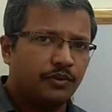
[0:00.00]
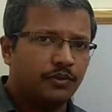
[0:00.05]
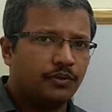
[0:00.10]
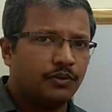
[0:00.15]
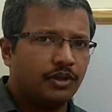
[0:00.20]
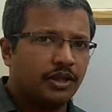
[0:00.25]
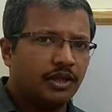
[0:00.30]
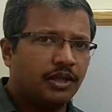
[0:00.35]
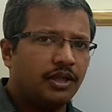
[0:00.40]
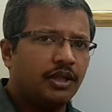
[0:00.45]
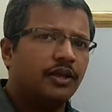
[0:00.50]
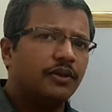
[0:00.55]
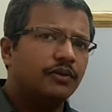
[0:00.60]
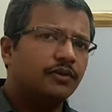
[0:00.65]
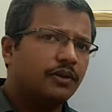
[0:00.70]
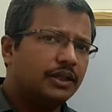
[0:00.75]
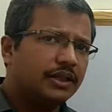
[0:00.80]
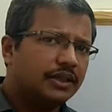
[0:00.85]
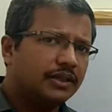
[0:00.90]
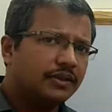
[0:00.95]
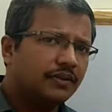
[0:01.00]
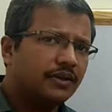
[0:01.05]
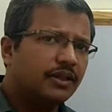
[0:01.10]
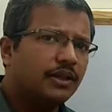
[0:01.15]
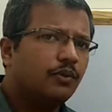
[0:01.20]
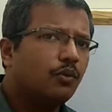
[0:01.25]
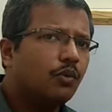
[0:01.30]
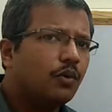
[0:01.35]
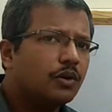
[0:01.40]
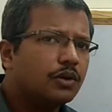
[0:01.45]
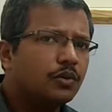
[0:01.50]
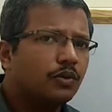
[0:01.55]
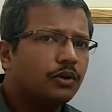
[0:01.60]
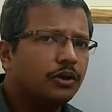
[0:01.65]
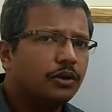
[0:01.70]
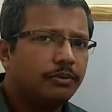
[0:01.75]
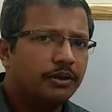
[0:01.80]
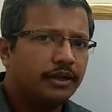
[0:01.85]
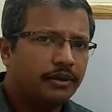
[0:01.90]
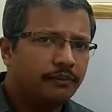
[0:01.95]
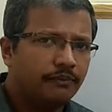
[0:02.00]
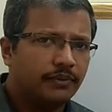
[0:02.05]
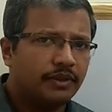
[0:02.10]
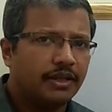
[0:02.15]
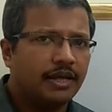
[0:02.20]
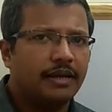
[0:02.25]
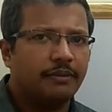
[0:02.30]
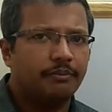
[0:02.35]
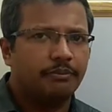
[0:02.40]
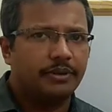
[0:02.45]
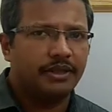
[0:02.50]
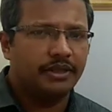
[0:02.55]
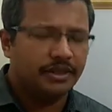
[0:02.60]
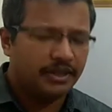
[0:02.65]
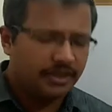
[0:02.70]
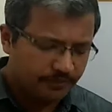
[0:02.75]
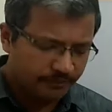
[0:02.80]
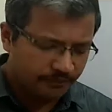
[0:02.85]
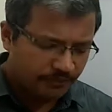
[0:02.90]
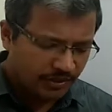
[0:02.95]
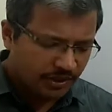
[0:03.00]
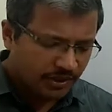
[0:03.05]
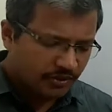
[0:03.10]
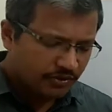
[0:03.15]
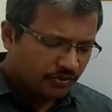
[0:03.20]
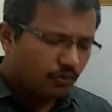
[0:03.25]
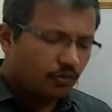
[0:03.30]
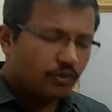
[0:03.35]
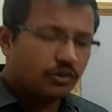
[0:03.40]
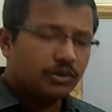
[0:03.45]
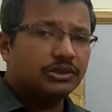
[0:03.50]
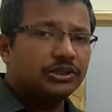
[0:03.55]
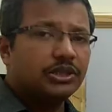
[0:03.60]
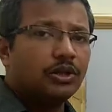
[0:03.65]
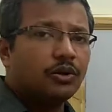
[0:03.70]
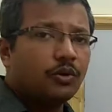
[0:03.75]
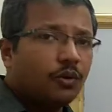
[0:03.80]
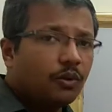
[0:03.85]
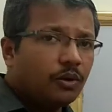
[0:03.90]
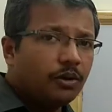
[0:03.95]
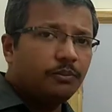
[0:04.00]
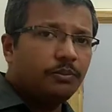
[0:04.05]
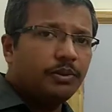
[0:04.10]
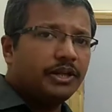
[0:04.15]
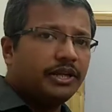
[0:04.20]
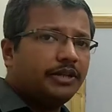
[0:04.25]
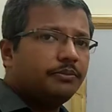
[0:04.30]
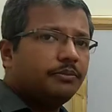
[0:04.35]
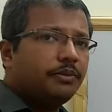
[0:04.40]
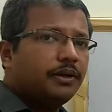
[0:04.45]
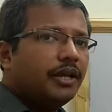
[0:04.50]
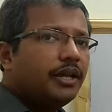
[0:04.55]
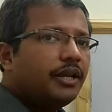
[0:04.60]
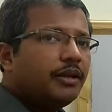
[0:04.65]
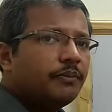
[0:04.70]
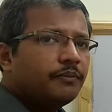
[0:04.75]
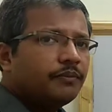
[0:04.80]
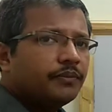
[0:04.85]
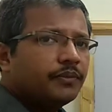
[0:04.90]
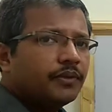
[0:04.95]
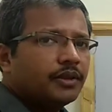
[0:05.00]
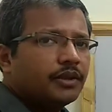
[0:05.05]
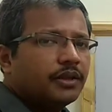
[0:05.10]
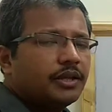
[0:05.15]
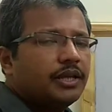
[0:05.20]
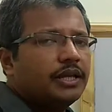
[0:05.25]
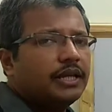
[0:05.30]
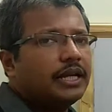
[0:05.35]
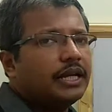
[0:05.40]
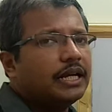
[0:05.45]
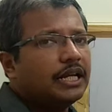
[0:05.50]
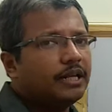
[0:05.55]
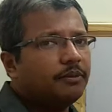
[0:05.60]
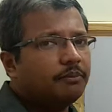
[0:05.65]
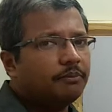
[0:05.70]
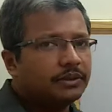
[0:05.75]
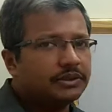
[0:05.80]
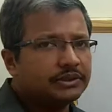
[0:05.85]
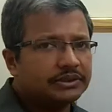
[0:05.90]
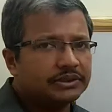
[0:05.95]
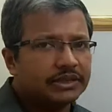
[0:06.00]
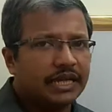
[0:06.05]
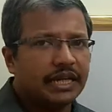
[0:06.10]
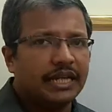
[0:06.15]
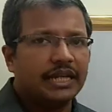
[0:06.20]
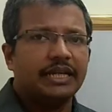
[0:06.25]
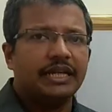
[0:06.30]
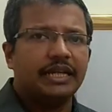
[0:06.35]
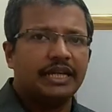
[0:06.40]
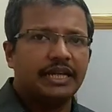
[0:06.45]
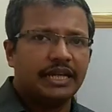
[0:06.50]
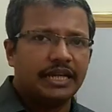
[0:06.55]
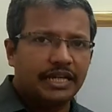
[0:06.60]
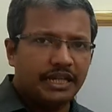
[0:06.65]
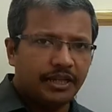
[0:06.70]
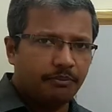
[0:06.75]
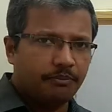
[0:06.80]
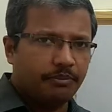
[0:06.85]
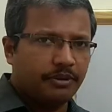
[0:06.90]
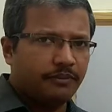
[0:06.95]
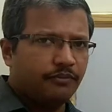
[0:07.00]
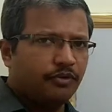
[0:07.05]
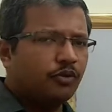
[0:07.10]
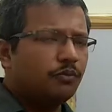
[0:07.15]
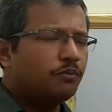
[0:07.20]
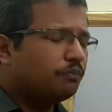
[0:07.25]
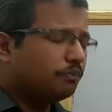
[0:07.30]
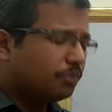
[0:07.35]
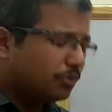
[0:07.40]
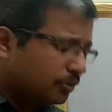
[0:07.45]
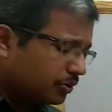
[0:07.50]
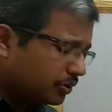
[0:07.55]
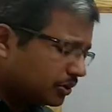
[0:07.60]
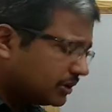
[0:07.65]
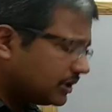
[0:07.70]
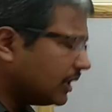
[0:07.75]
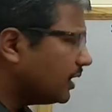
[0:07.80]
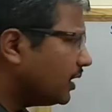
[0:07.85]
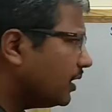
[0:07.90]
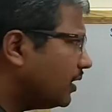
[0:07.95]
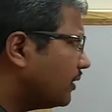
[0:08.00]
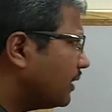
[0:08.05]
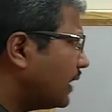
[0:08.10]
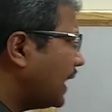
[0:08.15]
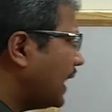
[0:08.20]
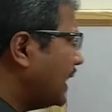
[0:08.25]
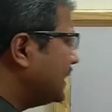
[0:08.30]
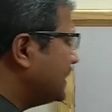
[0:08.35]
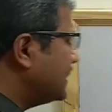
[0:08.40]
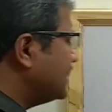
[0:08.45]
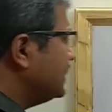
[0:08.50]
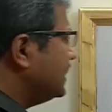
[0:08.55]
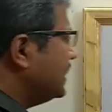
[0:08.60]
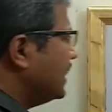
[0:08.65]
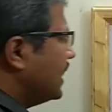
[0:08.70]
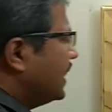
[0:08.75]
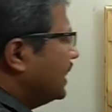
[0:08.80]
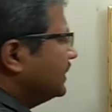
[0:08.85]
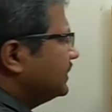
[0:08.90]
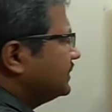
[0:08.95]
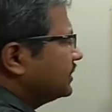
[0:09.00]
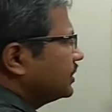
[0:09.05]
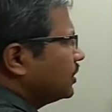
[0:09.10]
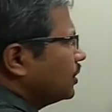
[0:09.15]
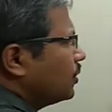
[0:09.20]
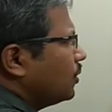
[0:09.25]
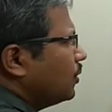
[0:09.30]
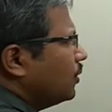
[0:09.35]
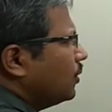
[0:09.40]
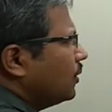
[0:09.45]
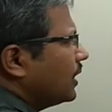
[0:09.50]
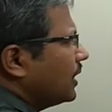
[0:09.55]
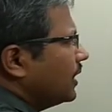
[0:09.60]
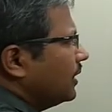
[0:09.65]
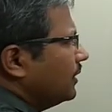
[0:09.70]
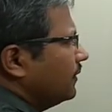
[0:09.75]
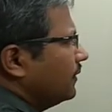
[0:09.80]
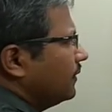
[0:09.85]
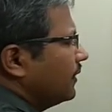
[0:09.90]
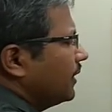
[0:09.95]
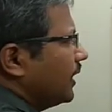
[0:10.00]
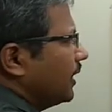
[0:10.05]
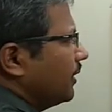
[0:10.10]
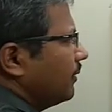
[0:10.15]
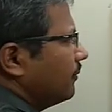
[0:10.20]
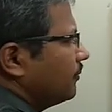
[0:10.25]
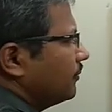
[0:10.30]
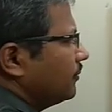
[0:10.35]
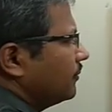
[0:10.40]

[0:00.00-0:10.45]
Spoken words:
Okay, so let us see what will be happening here. So what is the role played by the NAD plus and NADP? So both are acting as coenzyme.